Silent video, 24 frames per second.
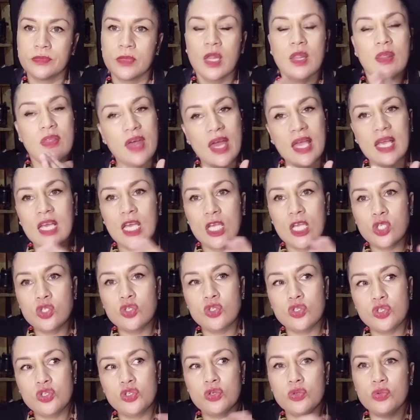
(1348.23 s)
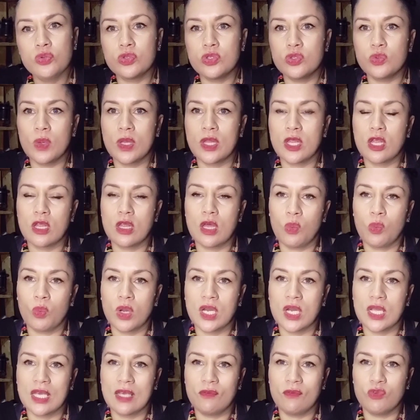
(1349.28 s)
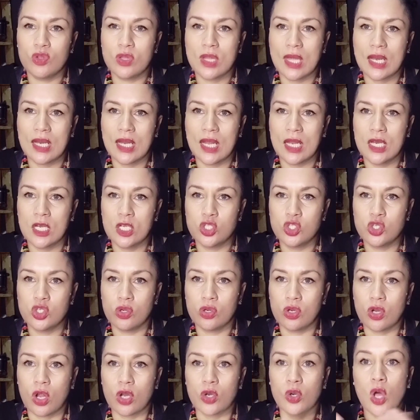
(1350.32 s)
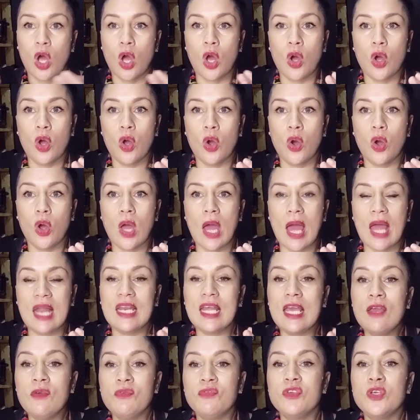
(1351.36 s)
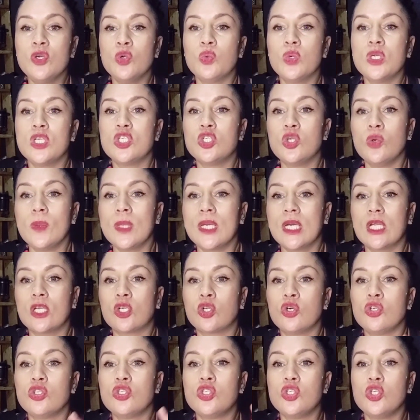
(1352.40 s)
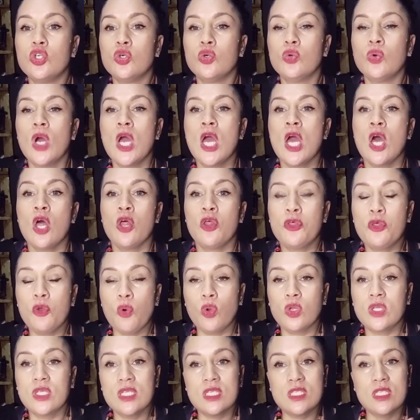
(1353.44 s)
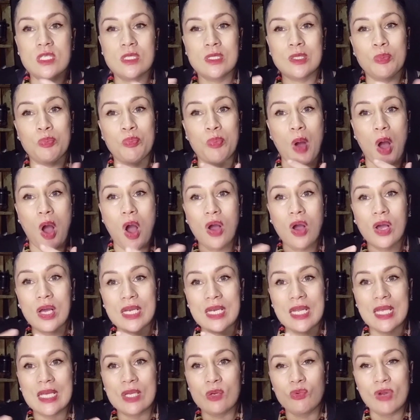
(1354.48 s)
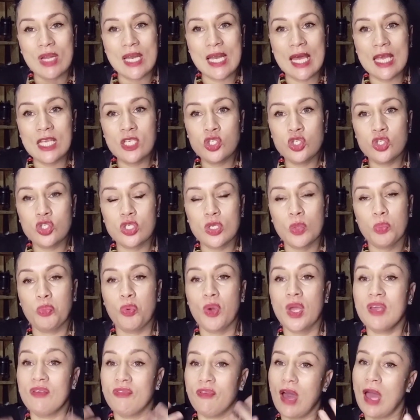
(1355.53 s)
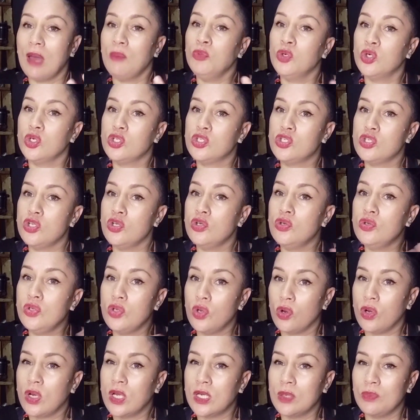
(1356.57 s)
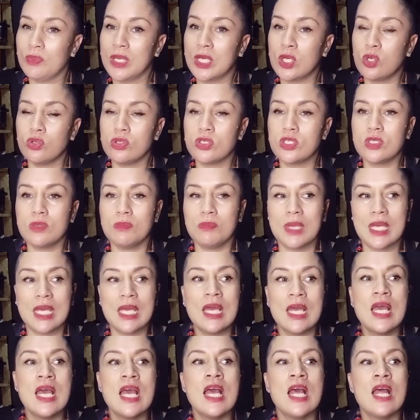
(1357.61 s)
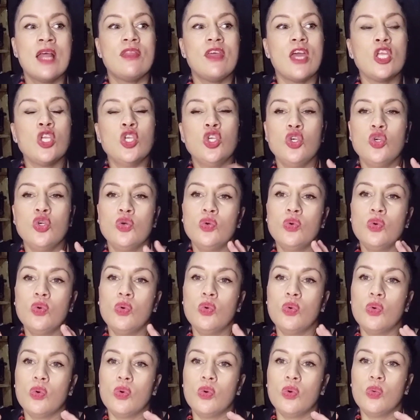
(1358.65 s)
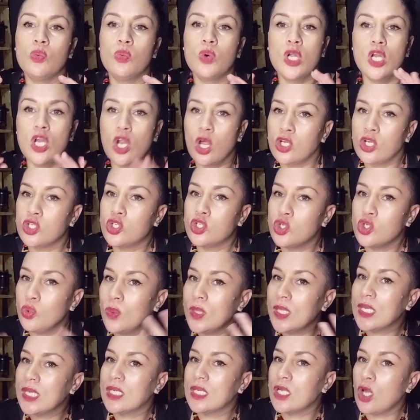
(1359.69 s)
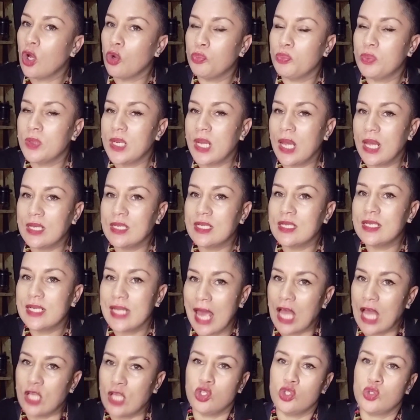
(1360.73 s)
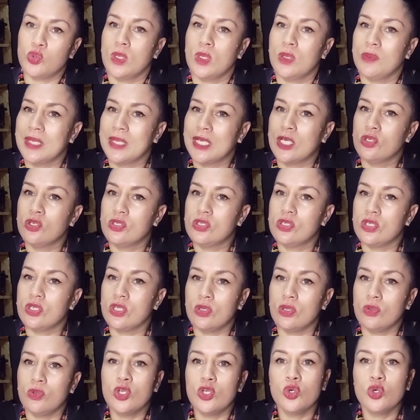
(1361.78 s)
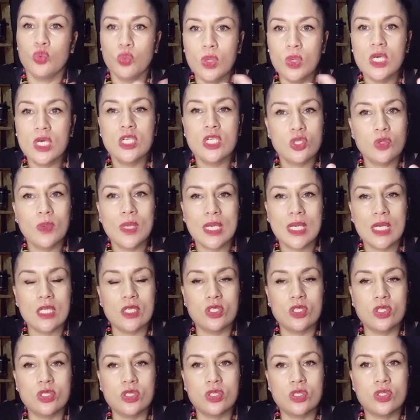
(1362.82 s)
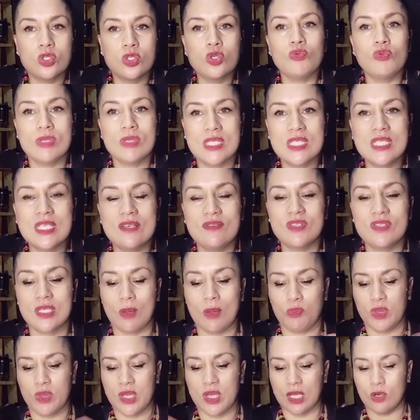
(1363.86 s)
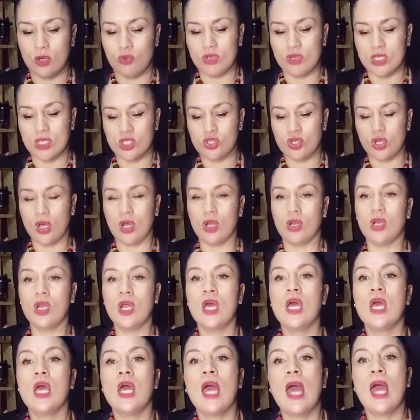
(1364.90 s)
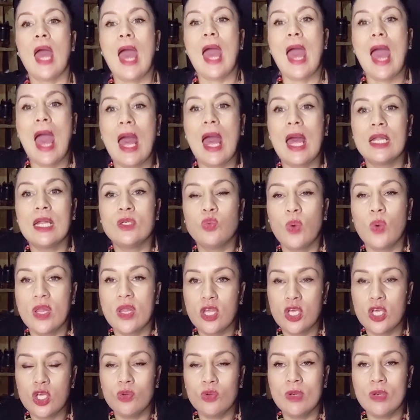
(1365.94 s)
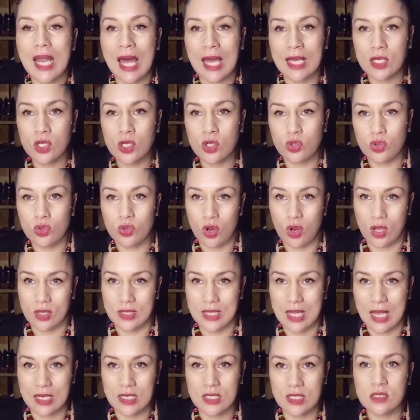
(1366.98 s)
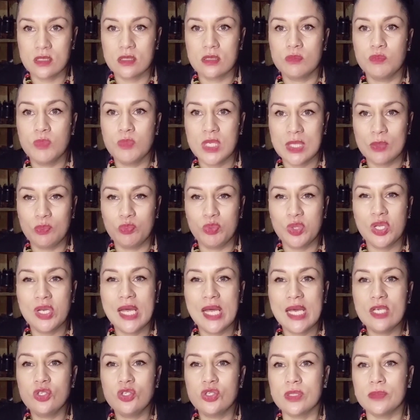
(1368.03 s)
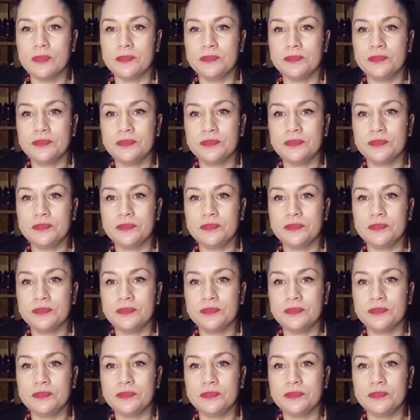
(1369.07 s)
They get to choose whether they want to give you that energy or not. And if you were doing it because you thought this is a bargaining relationship where if I'm good to you, you're going to be good to me, then you were not doing it open-endedly, I just want to be good to you. You were doing it to receive something in return. And whether you like it or not, that is manipulation.